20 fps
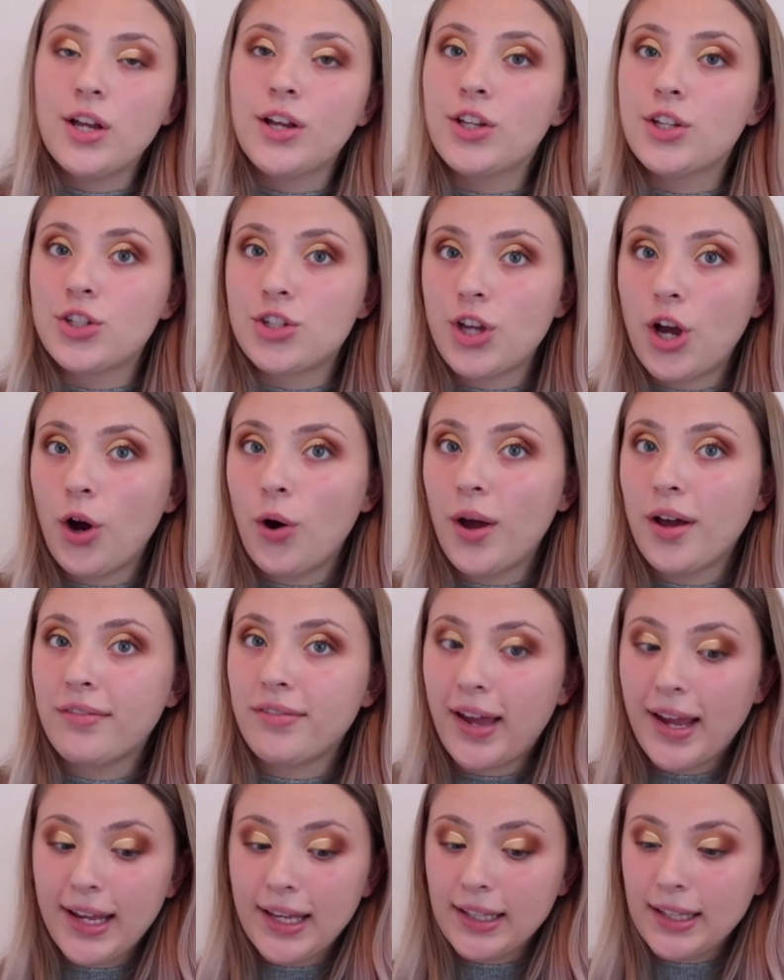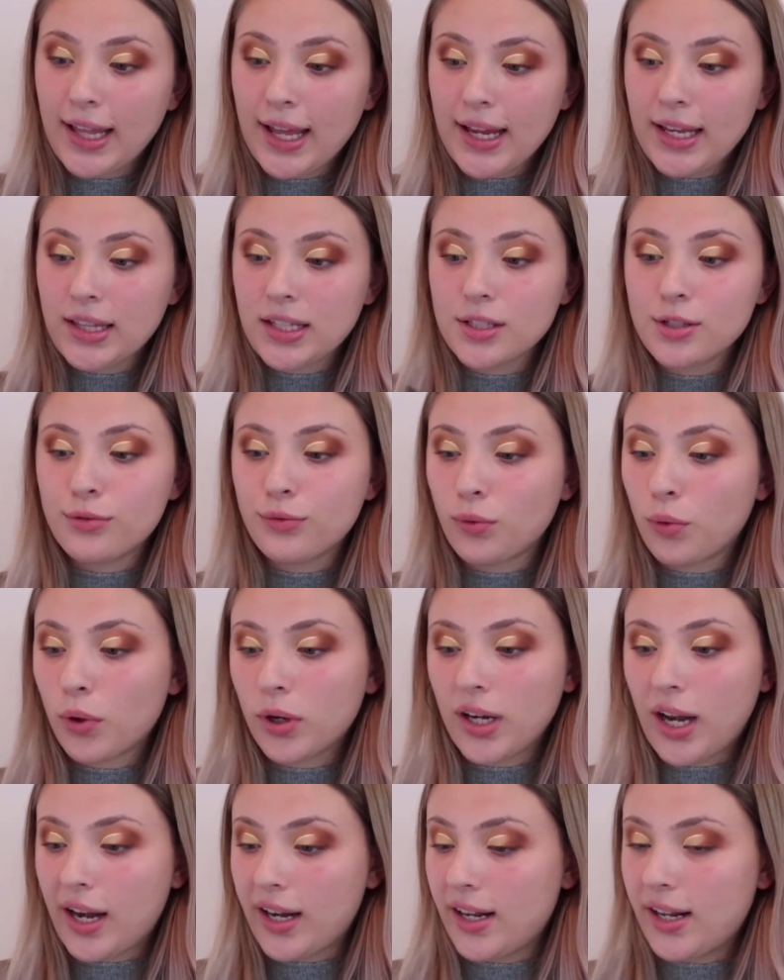So if I can like this
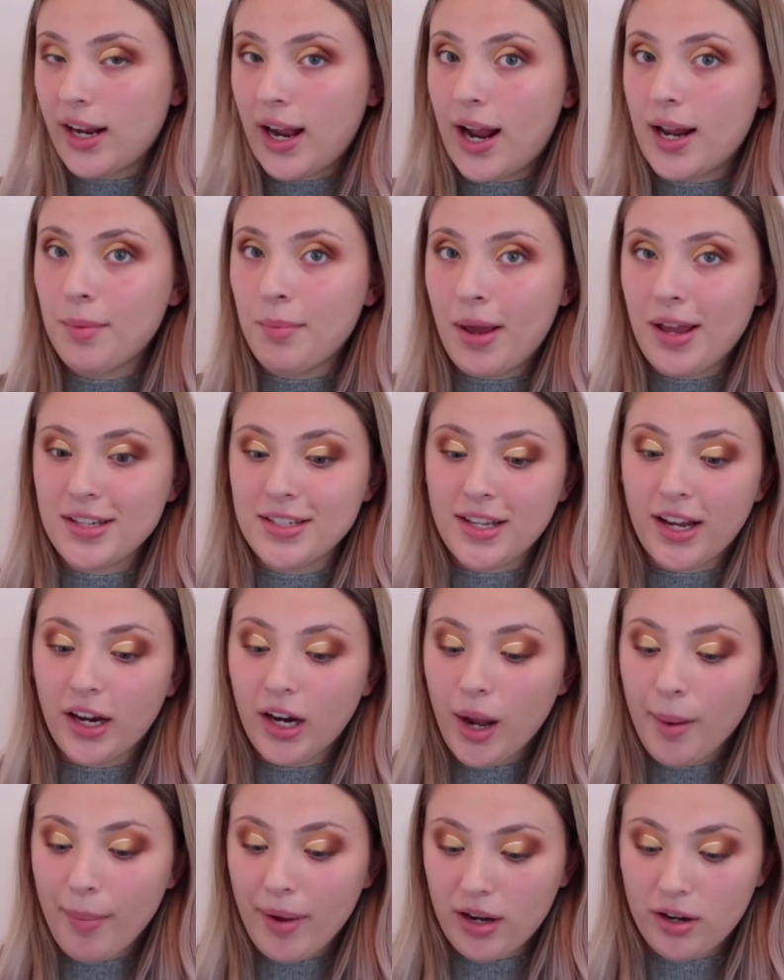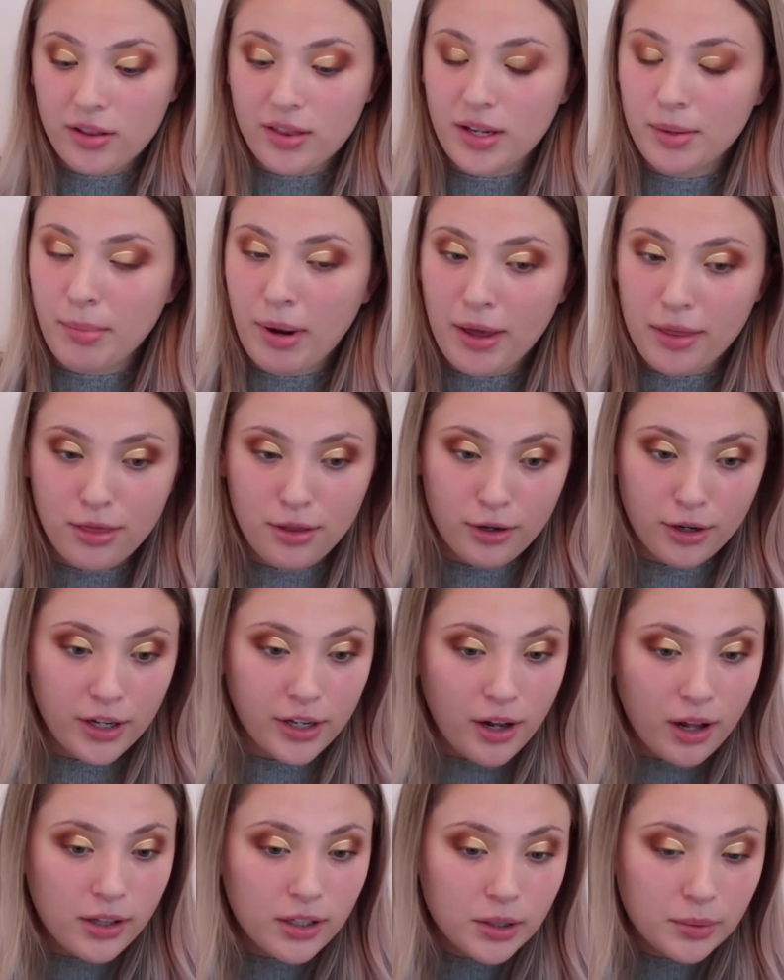$4.99 mascara better than my
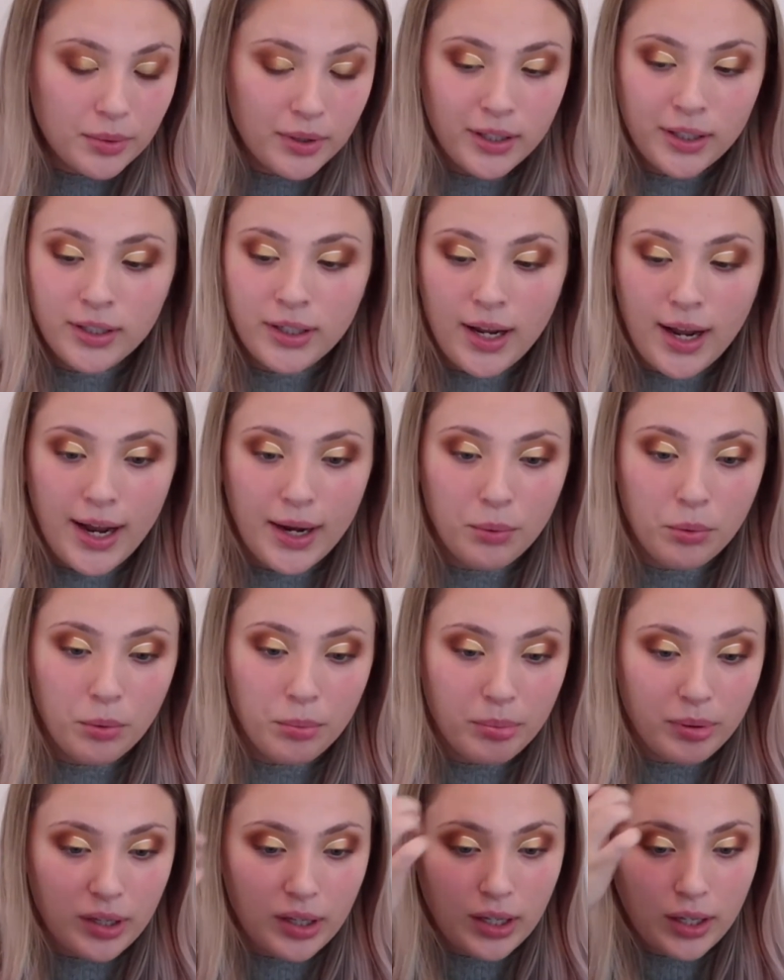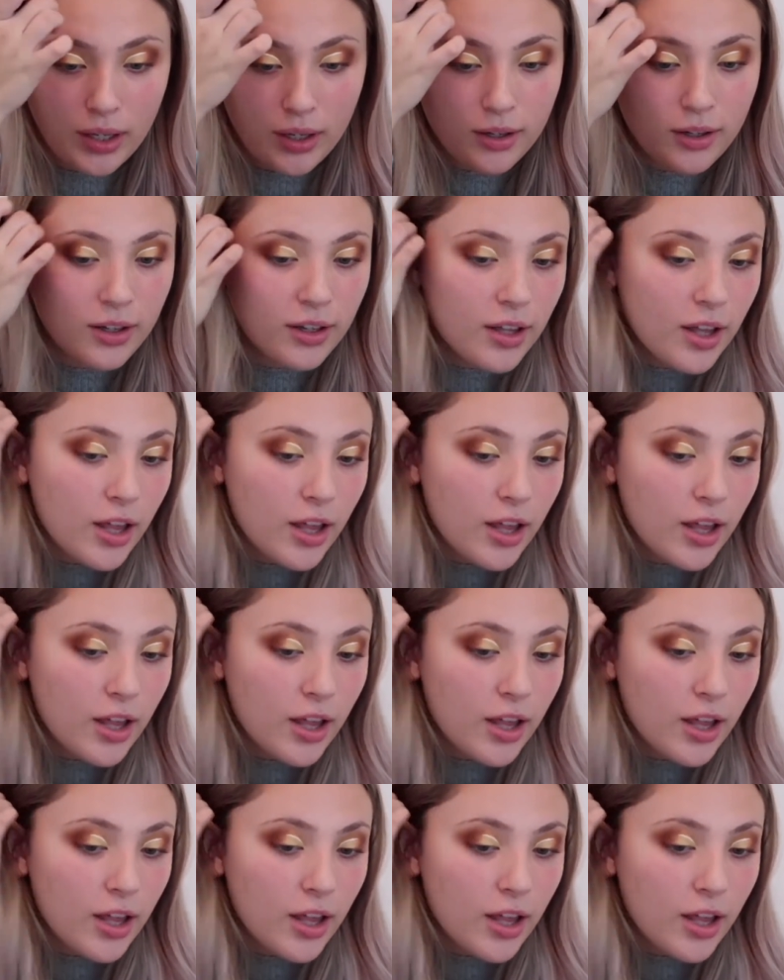$30 one, I will be